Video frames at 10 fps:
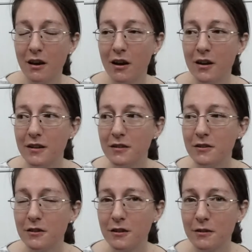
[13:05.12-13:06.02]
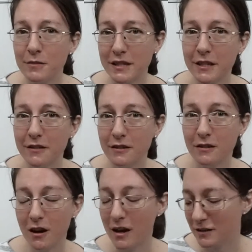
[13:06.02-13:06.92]
on your material
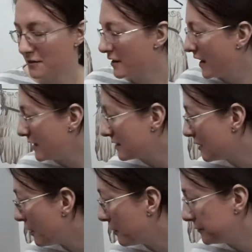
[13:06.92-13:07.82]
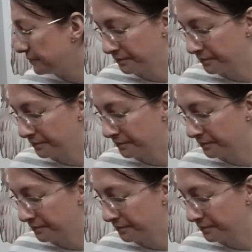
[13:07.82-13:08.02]
cost, right? So